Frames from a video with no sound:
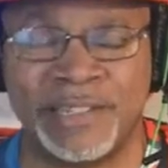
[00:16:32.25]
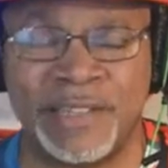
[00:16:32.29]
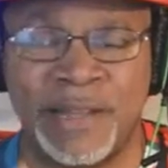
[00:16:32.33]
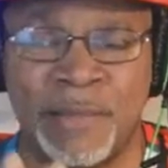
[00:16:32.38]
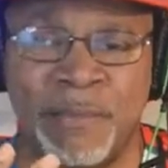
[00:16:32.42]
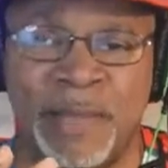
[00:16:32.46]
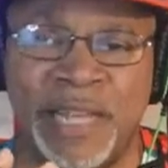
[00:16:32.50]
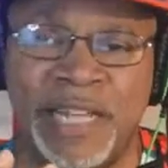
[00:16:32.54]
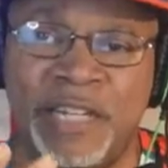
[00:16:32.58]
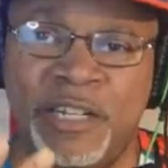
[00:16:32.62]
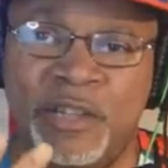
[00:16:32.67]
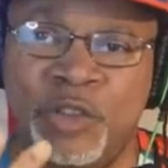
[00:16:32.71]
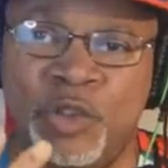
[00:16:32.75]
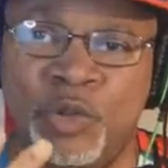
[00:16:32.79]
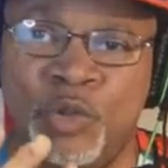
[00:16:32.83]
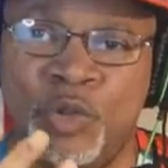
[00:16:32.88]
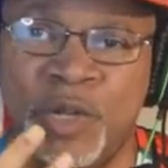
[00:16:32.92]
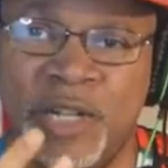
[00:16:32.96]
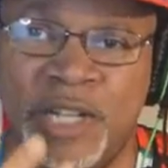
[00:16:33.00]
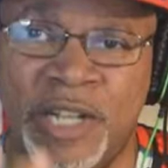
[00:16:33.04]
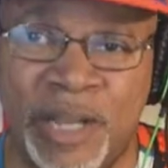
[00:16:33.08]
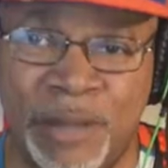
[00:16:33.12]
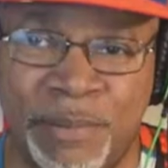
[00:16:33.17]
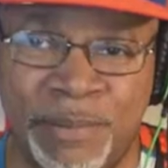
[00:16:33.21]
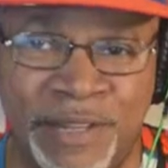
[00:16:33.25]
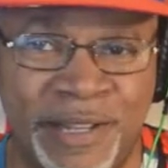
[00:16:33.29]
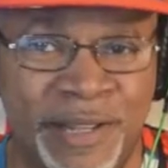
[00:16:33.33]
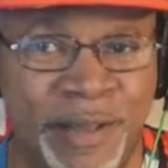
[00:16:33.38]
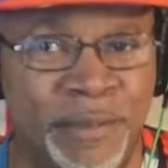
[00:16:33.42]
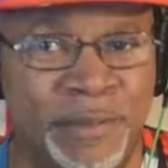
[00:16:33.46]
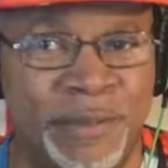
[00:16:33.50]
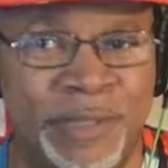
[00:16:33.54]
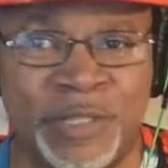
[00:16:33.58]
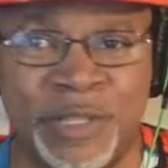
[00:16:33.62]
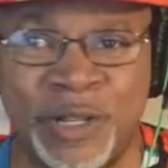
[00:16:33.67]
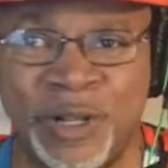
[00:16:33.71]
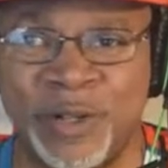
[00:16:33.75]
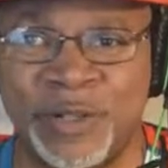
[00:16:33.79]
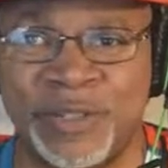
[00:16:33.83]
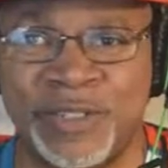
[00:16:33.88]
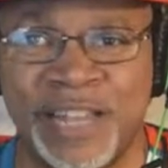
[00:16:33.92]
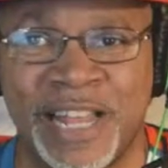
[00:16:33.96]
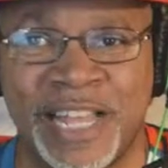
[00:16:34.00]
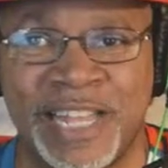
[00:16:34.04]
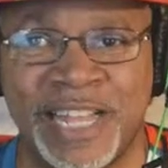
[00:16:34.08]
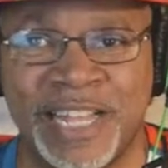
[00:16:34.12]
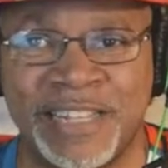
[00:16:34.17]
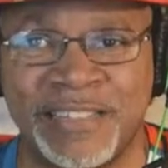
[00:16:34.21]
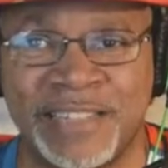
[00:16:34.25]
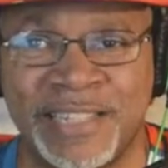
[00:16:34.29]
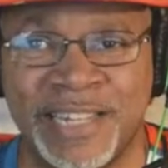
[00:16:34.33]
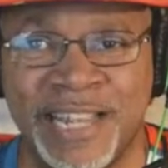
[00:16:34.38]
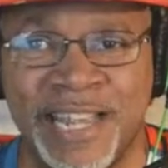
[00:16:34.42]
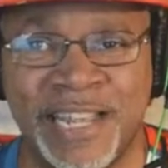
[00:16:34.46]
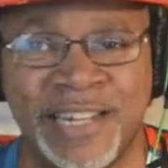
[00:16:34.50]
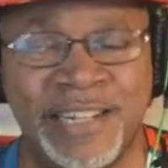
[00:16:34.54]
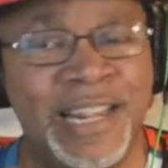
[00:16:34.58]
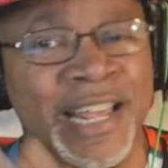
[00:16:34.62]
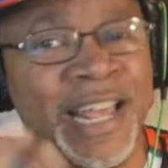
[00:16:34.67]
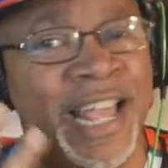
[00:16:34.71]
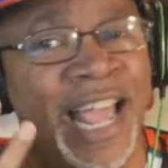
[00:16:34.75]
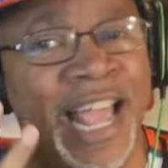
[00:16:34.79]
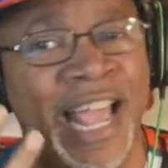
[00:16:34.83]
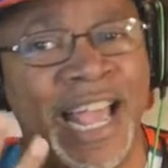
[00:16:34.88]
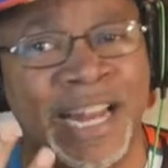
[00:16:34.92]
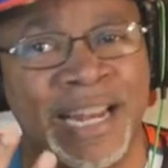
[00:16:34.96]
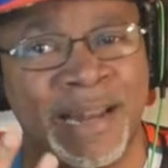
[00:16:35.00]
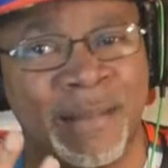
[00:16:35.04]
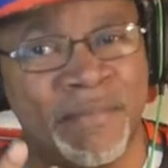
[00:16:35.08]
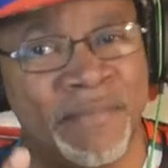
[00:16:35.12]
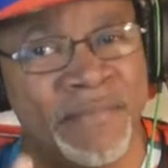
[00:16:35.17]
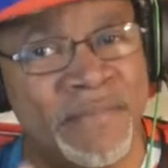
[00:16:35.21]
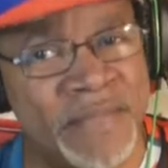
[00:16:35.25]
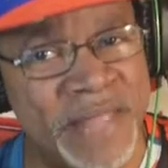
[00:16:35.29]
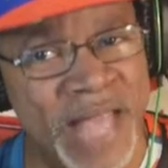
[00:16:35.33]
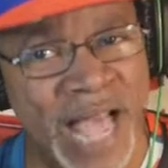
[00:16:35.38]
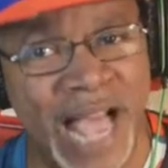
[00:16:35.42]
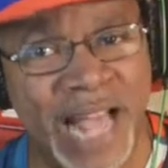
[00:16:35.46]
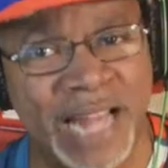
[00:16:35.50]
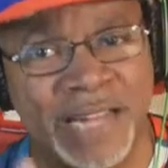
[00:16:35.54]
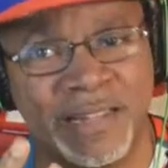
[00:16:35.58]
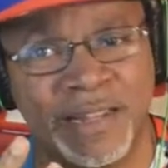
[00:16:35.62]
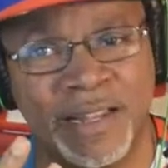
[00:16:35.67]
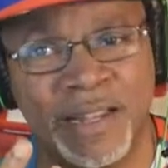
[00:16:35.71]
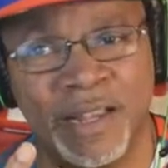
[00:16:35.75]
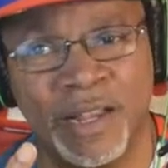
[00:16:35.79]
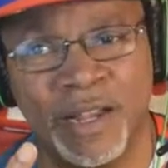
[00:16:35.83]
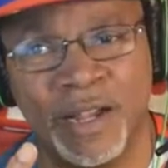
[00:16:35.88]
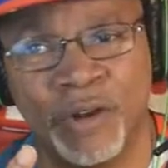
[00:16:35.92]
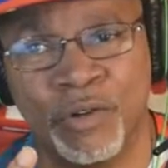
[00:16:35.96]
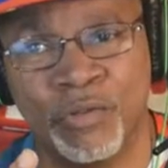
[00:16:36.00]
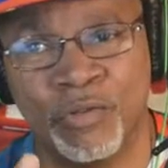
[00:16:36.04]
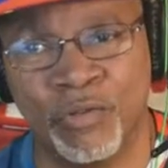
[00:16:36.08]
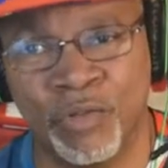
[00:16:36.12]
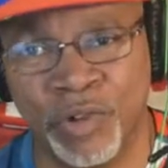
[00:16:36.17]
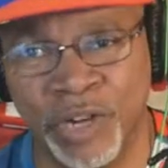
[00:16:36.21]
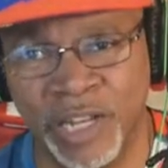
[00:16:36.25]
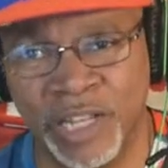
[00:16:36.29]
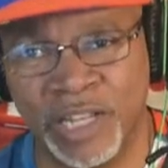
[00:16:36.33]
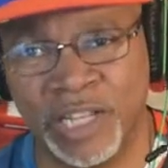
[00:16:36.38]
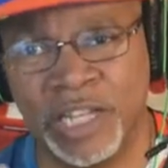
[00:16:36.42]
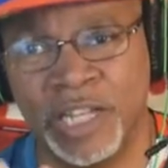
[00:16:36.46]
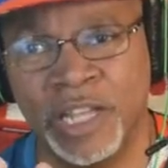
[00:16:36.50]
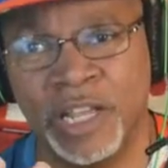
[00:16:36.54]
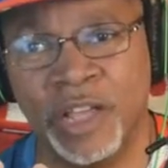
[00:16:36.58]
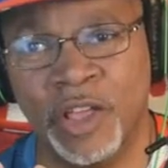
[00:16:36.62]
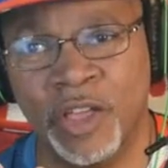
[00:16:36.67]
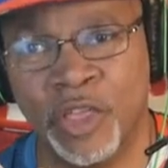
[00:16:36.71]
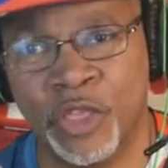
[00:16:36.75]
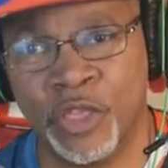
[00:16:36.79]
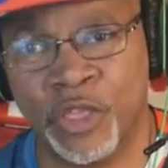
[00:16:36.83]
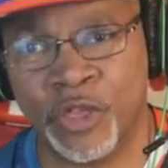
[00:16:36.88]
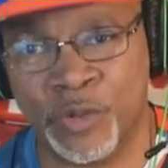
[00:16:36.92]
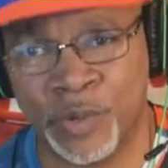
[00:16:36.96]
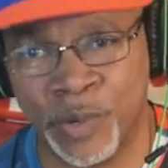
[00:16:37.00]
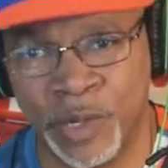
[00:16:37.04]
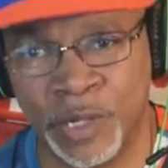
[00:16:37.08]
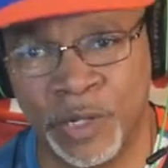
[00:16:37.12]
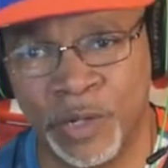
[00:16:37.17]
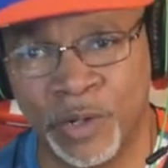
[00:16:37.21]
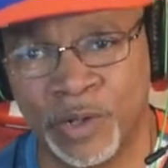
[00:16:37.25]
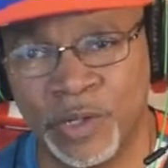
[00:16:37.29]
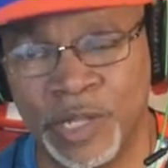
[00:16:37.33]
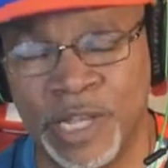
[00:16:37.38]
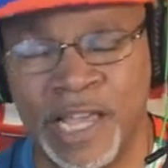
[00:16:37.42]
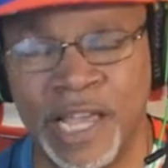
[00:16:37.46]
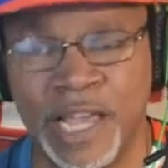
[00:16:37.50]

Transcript: I made it through a couple of episodes, like I said, and I'm not really thrilled.